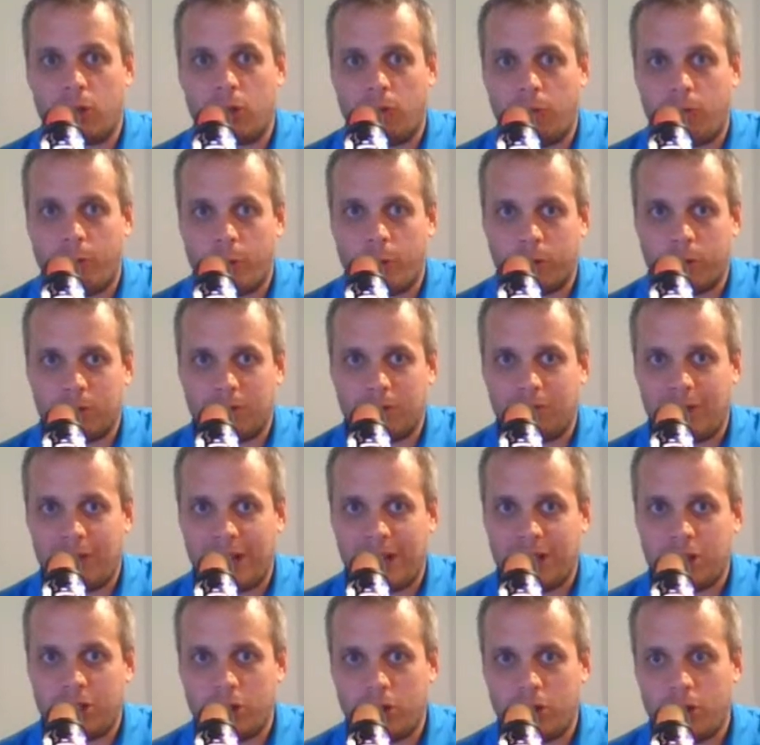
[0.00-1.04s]
force of
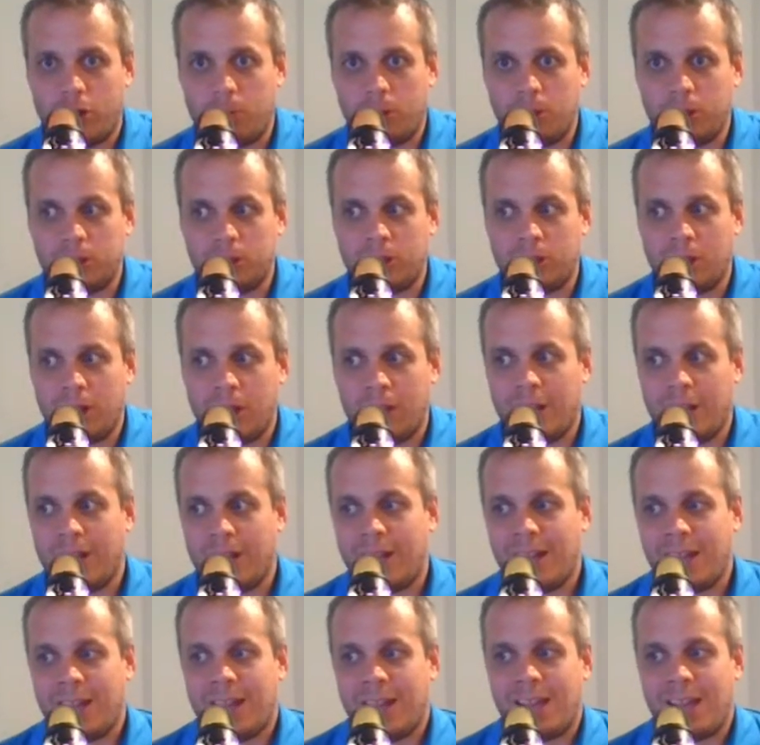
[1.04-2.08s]
nature almost.
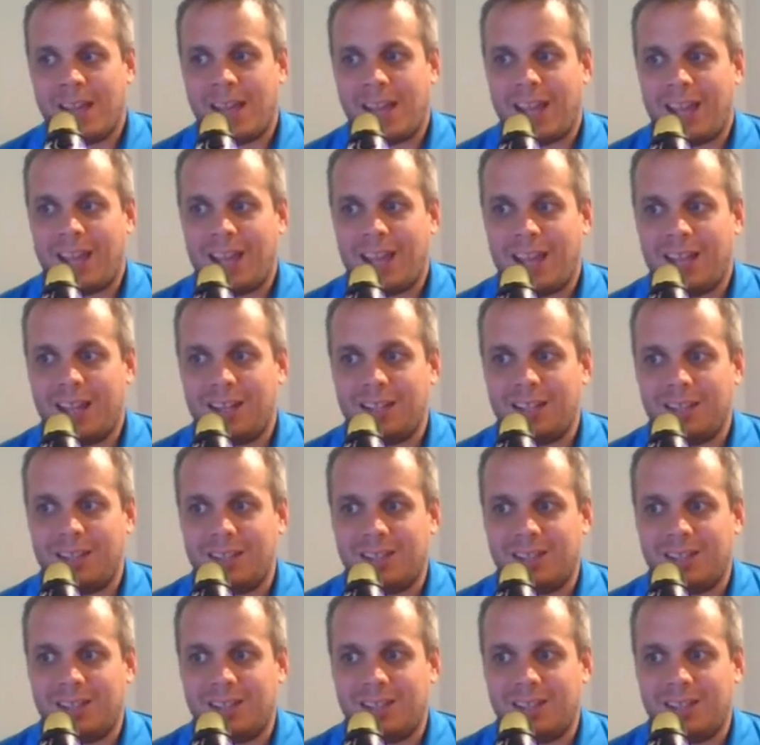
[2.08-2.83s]
And